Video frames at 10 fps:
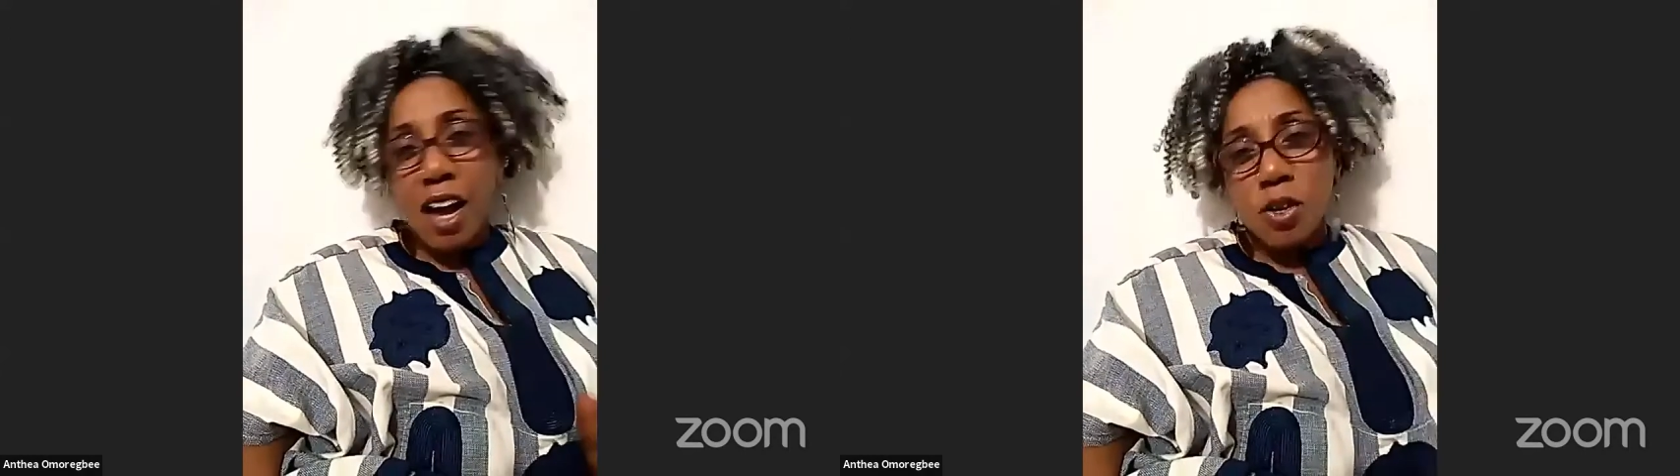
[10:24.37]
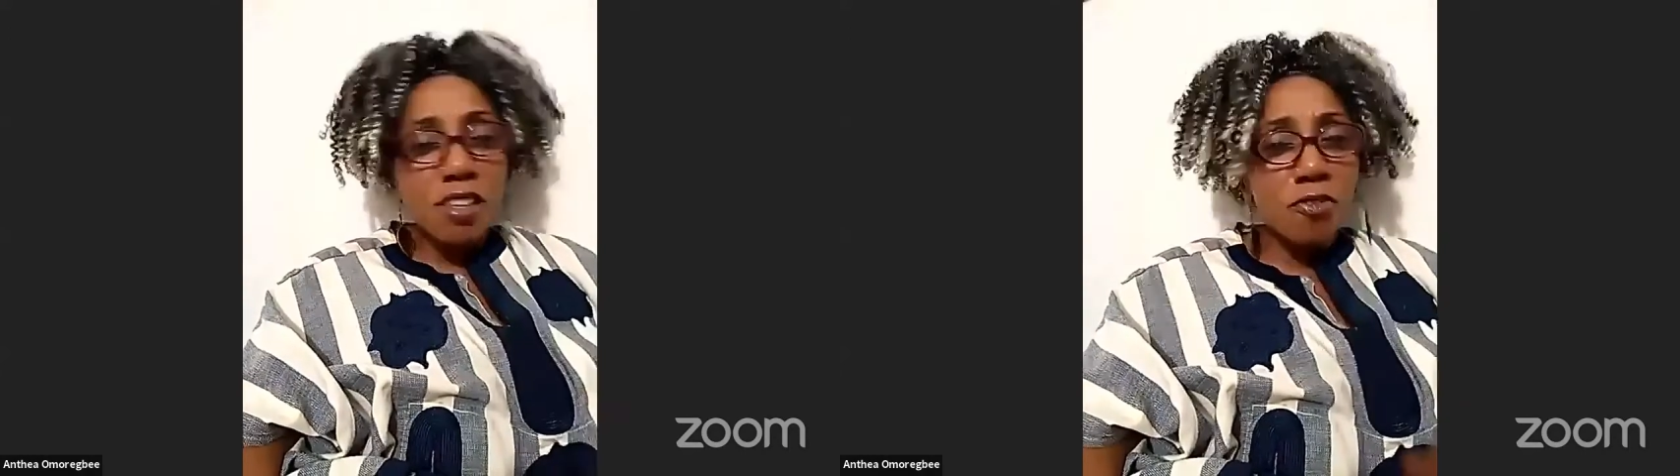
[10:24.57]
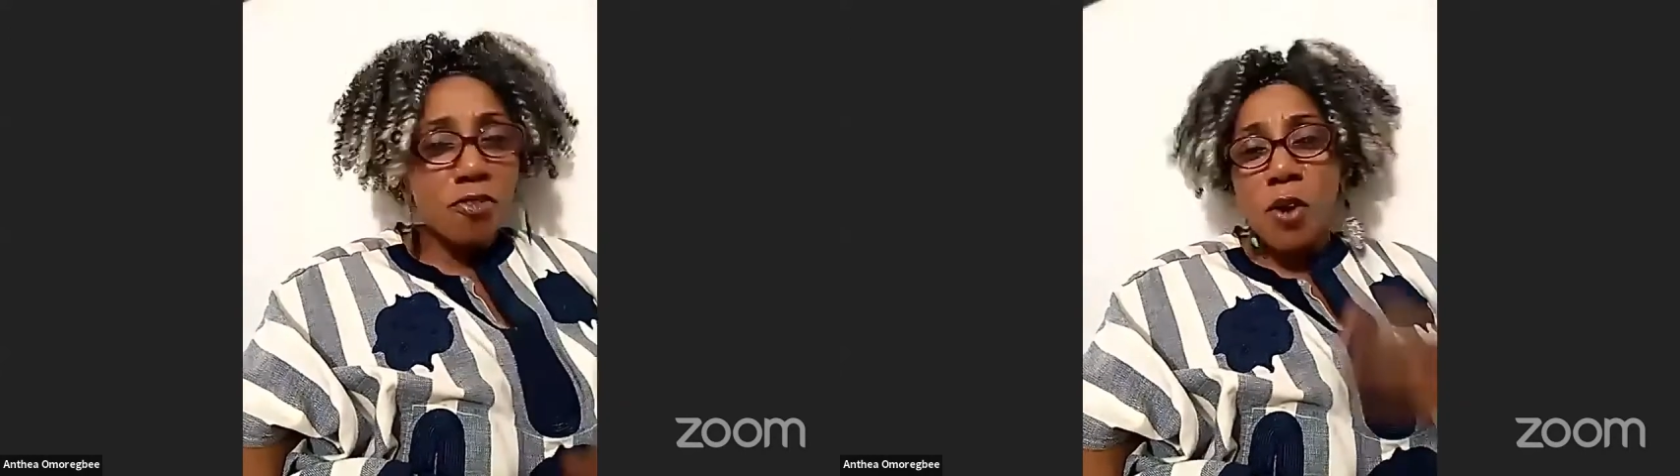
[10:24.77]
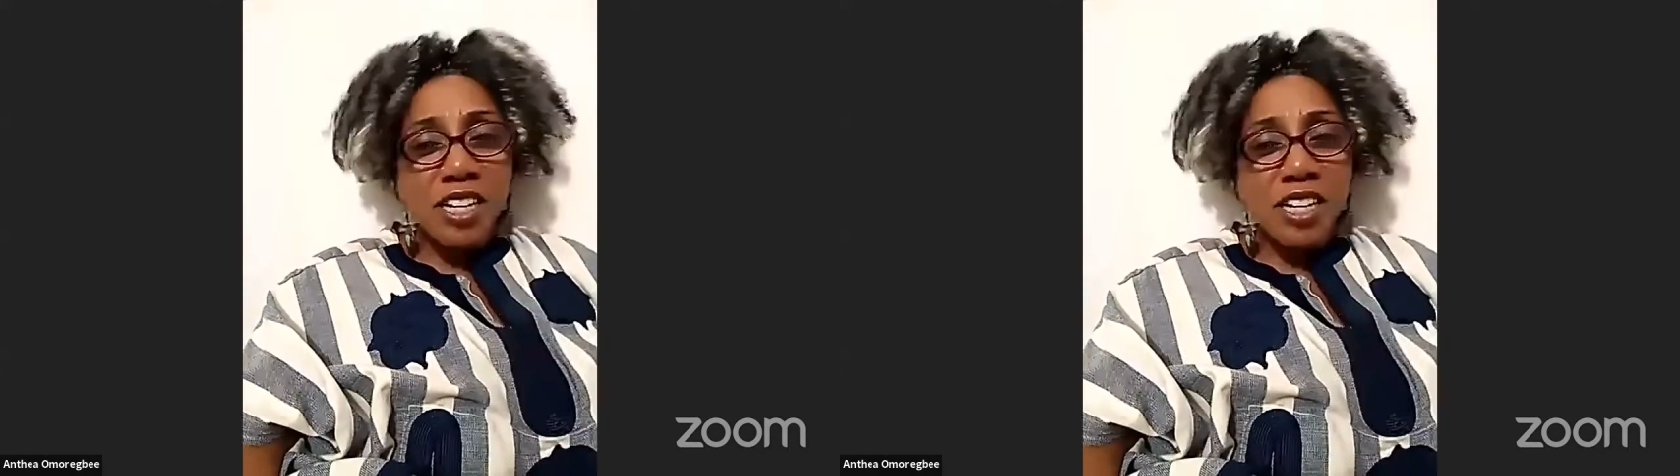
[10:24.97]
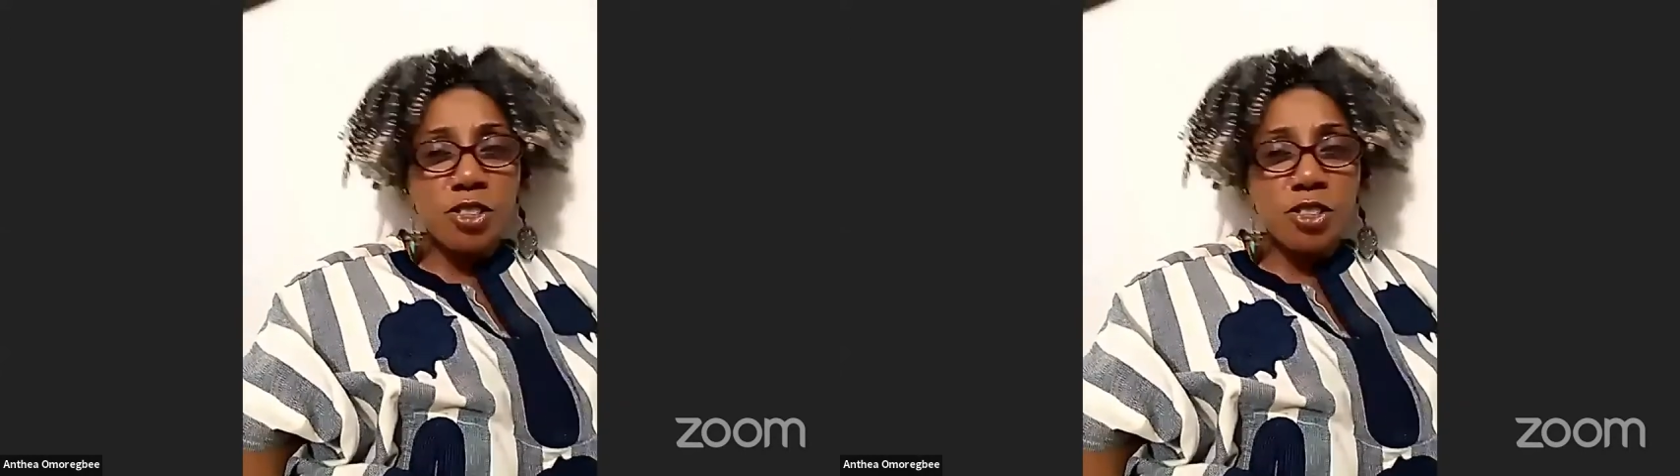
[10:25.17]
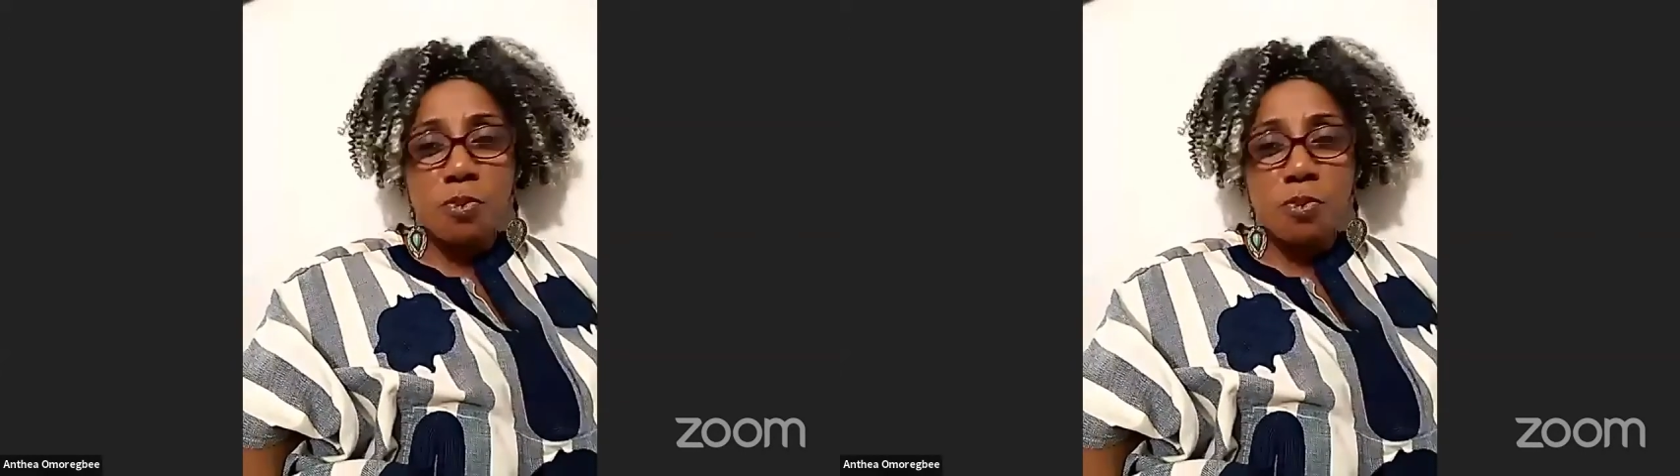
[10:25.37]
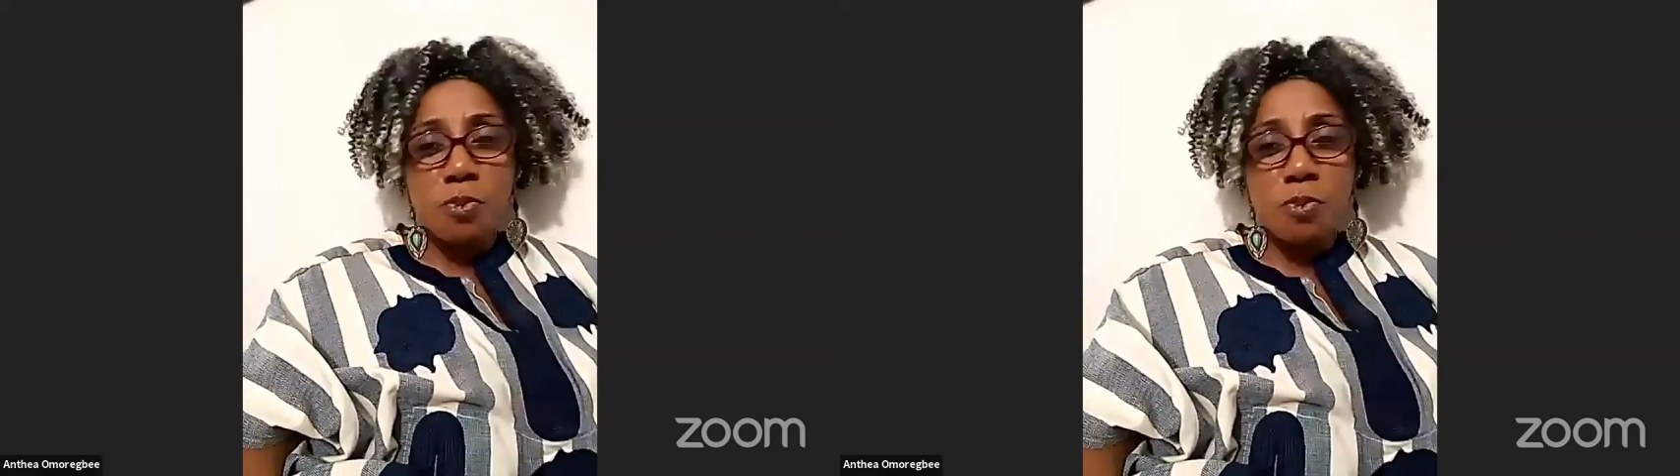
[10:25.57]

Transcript: If you are nice to me,